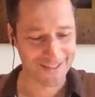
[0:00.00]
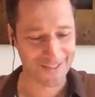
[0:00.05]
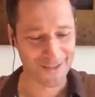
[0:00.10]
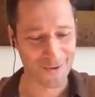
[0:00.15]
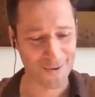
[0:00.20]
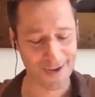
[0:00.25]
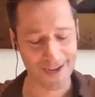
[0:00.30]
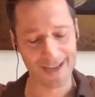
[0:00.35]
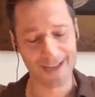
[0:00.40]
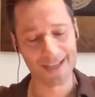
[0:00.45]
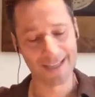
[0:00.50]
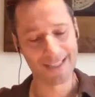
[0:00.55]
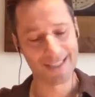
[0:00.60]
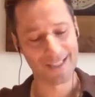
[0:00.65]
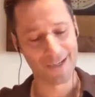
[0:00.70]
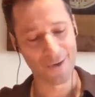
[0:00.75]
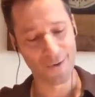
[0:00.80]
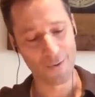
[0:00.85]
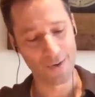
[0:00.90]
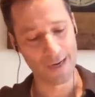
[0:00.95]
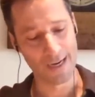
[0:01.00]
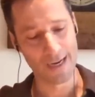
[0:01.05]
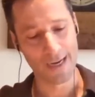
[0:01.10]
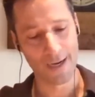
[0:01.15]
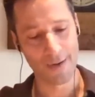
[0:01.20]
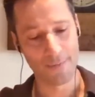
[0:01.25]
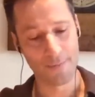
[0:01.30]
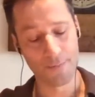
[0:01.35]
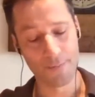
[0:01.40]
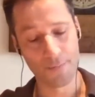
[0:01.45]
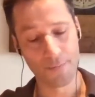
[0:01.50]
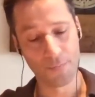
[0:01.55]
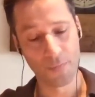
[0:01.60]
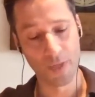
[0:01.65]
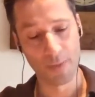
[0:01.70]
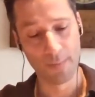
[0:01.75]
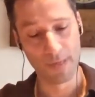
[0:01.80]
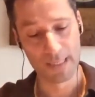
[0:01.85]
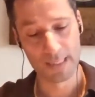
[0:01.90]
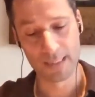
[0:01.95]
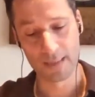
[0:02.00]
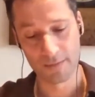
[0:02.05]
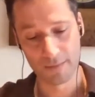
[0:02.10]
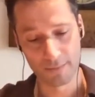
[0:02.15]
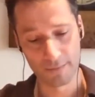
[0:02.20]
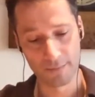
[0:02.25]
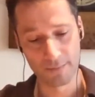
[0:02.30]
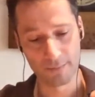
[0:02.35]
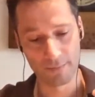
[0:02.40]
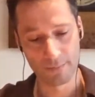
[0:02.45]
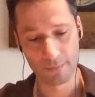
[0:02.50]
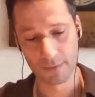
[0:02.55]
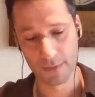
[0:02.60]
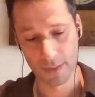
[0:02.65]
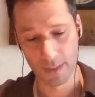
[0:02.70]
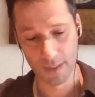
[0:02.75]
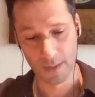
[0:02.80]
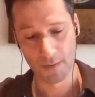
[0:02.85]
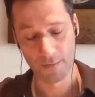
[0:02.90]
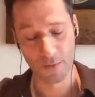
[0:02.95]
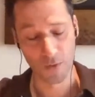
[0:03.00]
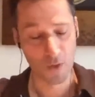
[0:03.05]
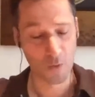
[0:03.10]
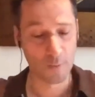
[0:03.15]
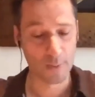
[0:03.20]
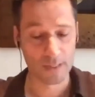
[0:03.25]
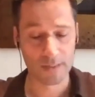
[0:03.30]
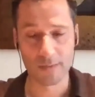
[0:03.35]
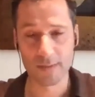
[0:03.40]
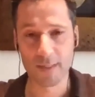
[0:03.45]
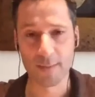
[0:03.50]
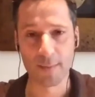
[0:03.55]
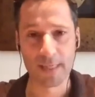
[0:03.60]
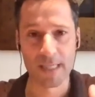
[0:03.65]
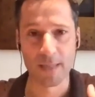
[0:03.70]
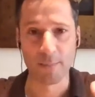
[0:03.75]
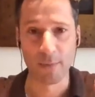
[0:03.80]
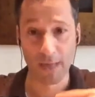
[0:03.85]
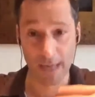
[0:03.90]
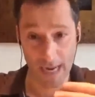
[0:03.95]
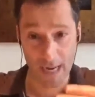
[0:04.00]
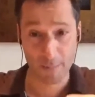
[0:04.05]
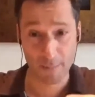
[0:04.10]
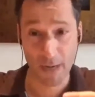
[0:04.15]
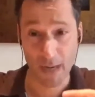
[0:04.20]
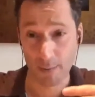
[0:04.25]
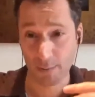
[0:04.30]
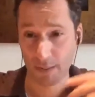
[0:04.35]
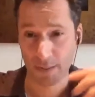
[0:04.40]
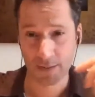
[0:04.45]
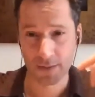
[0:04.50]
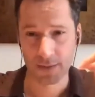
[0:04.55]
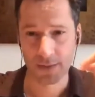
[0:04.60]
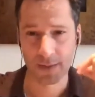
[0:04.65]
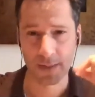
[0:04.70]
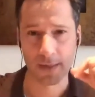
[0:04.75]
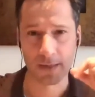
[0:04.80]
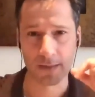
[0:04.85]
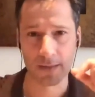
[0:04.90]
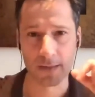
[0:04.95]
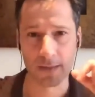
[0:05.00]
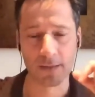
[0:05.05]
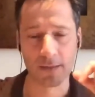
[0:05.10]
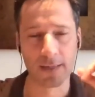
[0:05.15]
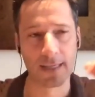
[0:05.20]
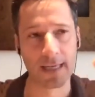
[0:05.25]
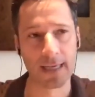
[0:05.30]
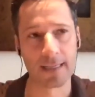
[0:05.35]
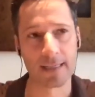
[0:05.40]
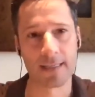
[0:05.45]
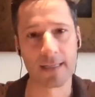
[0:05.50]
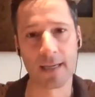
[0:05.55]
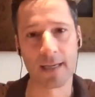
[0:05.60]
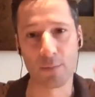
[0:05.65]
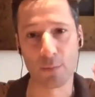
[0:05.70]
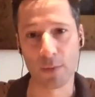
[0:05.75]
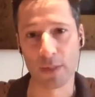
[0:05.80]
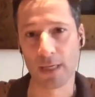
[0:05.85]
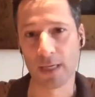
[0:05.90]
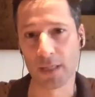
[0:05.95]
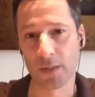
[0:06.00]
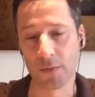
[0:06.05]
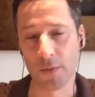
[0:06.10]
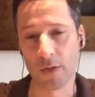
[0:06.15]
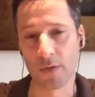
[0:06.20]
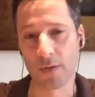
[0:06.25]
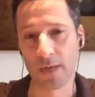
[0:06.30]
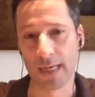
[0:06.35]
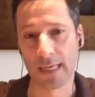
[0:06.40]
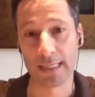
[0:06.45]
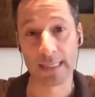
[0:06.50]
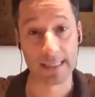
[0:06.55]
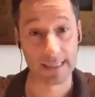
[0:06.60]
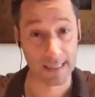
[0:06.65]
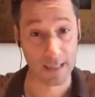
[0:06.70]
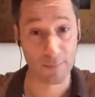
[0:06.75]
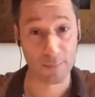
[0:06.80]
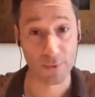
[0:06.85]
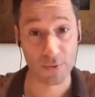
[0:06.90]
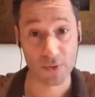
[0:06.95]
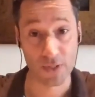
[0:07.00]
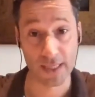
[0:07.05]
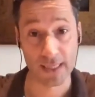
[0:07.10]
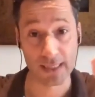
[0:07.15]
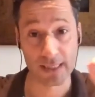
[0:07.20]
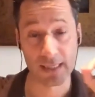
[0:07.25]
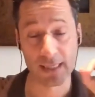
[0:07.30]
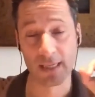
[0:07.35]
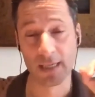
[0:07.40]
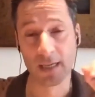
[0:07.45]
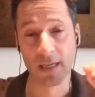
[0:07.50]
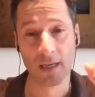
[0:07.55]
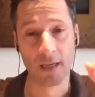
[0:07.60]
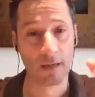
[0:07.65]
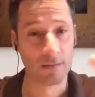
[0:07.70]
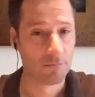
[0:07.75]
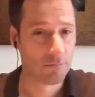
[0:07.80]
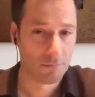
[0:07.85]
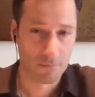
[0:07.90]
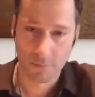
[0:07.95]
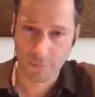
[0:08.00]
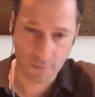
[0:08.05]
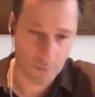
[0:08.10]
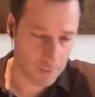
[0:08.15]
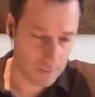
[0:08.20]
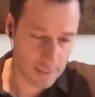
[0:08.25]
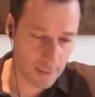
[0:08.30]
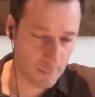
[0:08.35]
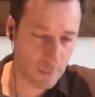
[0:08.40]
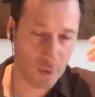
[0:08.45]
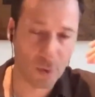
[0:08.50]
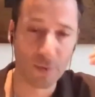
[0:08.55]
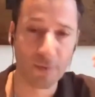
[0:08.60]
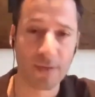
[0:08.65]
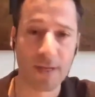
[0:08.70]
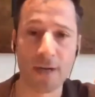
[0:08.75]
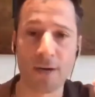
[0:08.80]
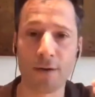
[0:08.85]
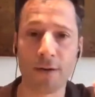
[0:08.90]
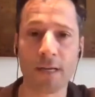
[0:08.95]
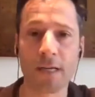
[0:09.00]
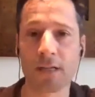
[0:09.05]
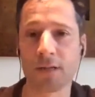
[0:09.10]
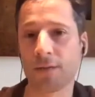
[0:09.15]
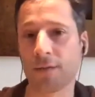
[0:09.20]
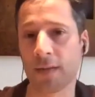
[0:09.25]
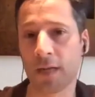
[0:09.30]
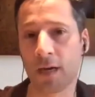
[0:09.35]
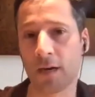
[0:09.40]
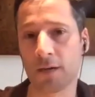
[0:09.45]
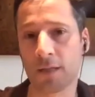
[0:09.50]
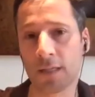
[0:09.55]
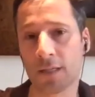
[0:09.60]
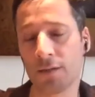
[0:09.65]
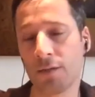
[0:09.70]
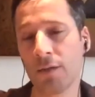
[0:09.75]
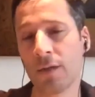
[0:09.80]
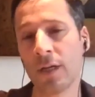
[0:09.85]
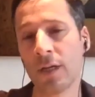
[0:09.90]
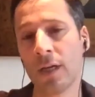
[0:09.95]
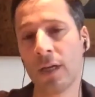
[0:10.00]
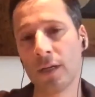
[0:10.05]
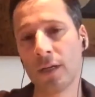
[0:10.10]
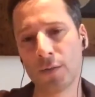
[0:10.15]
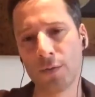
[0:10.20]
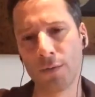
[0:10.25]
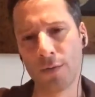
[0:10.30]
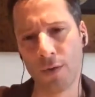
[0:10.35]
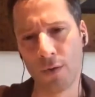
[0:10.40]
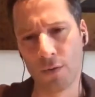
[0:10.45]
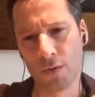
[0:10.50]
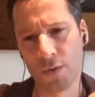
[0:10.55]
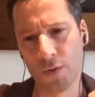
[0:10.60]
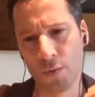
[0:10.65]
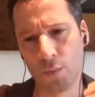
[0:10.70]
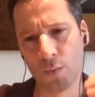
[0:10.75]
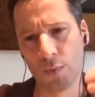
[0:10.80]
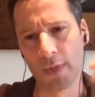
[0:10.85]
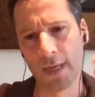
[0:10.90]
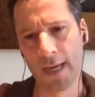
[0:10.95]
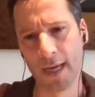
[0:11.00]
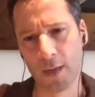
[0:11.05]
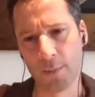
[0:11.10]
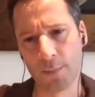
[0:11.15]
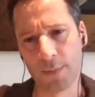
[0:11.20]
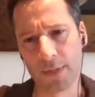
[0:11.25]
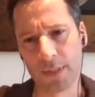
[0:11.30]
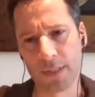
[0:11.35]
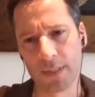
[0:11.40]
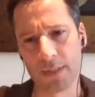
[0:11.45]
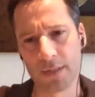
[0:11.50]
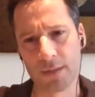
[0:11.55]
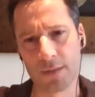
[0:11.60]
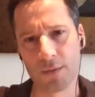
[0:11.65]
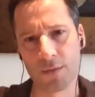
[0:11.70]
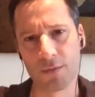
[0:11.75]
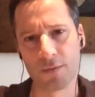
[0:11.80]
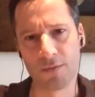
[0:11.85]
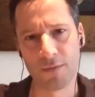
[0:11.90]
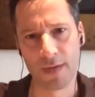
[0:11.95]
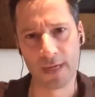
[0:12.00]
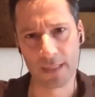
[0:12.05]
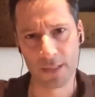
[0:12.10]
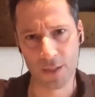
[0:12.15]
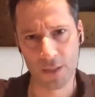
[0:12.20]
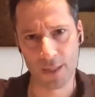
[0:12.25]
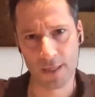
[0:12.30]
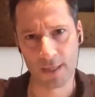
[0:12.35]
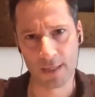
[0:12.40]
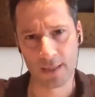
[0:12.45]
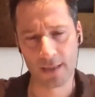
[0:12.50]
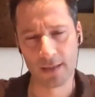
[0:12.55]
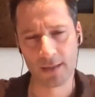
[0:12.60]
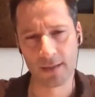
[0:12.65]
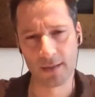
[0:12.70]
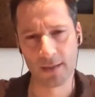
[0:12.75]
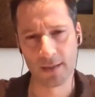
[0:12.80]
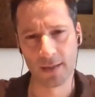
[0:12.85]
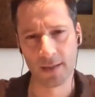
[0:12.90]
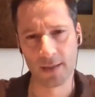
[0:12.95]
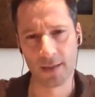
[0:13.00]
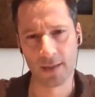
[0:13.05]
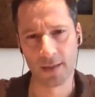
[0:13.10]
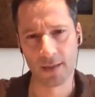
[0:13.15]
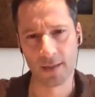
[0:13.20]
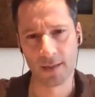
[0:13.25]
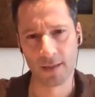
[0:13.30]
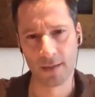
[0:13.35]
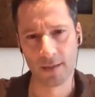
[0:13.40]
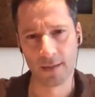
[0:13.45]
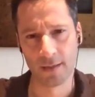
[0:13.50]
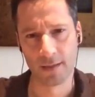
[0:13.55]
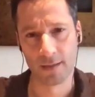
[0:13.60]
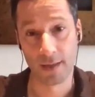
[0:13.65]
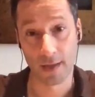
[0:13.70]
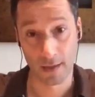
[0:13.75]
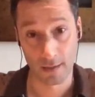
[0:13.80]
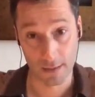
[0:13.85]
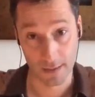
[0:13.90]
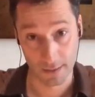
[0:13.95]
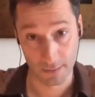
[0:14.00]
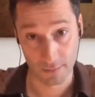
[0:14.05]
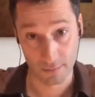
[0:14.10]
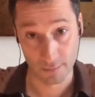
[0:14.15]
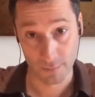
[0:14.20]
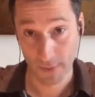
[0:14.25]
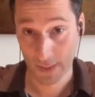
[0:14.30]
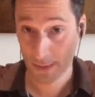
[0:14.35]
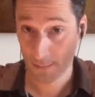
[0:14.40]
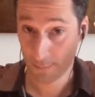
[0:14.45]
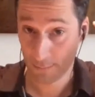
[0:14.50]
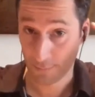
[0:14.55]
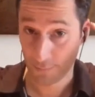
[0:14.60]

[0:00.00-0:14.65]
So again, imagine if we go back to this example, I publish the article and I say I would like to allocate 10%, for example, of the earnings of that article to those who will help us to fact check that article, right?